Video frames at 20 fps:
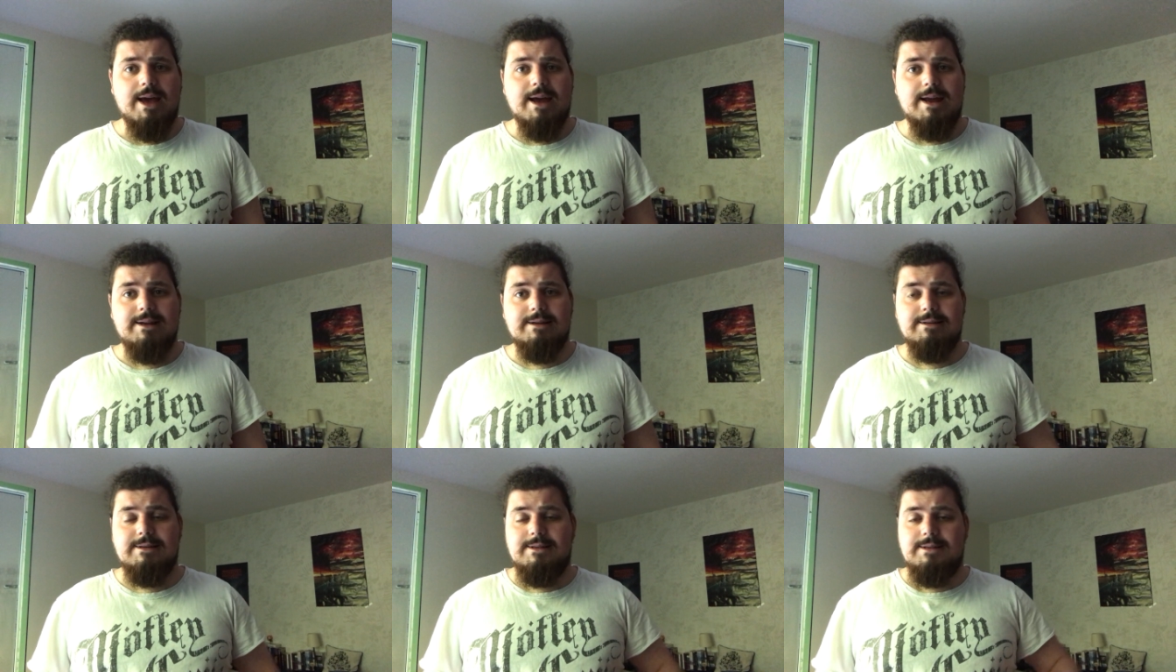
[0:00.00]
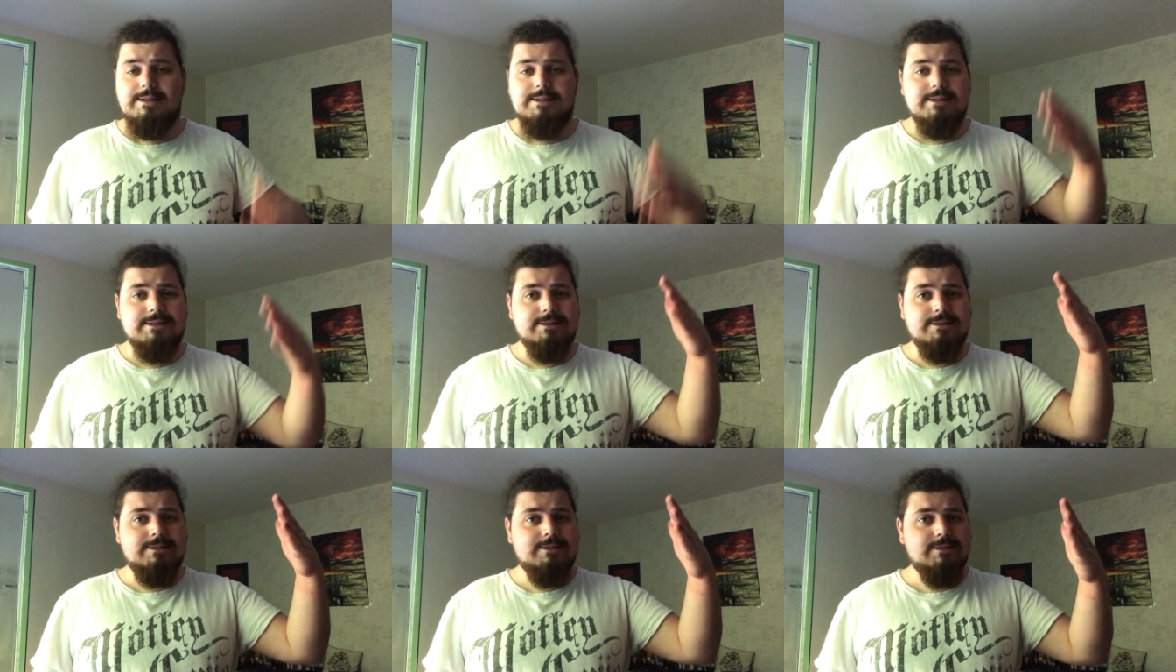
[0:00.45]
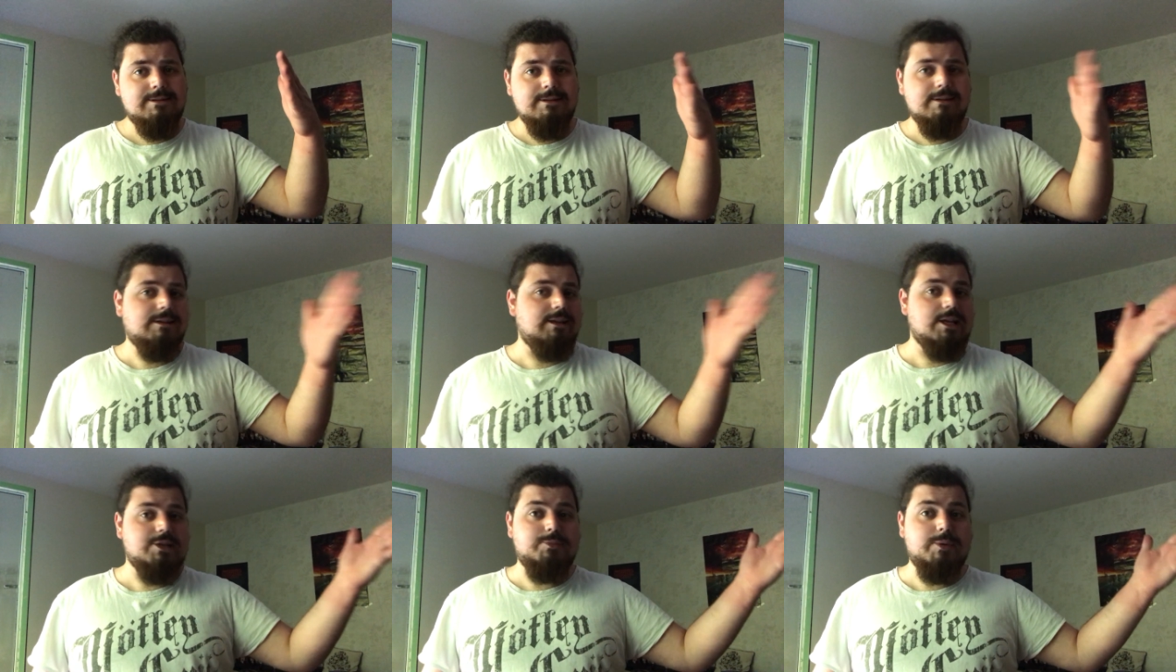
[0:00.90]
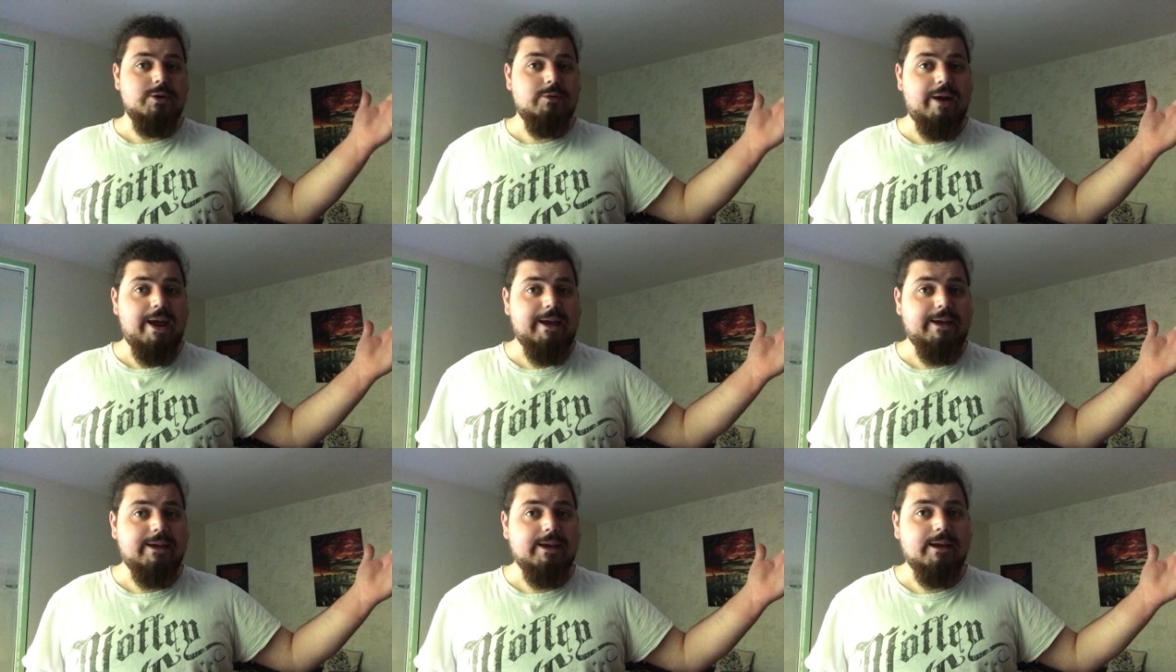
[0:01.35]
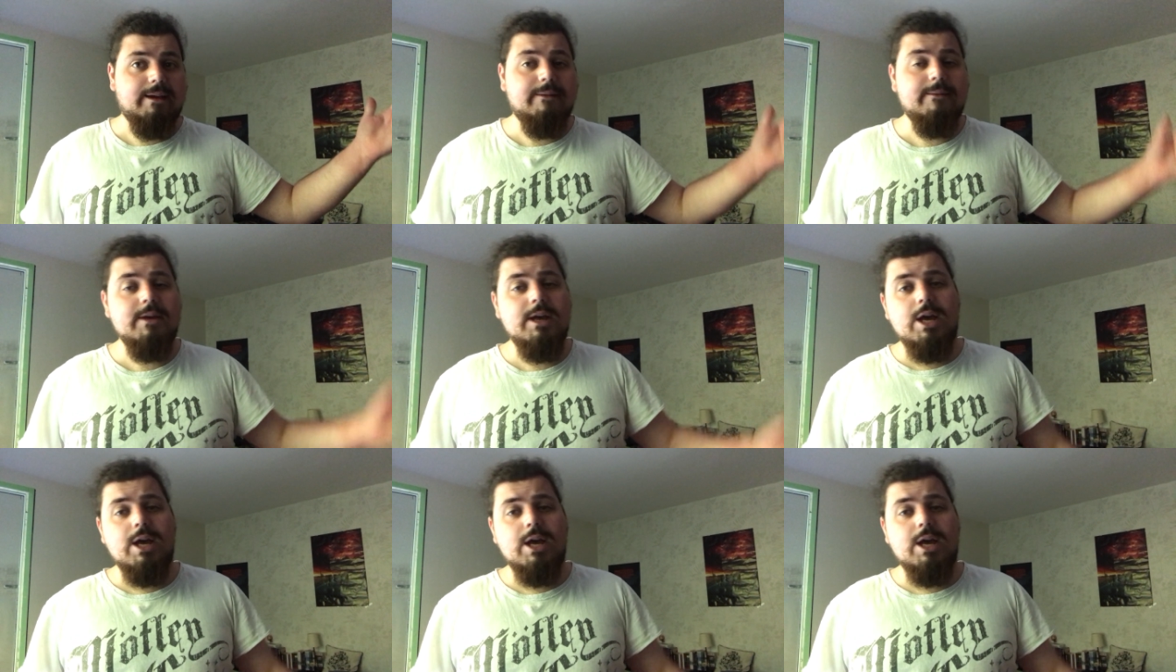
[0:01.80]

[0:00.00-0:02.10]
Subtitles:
and that's my ranking.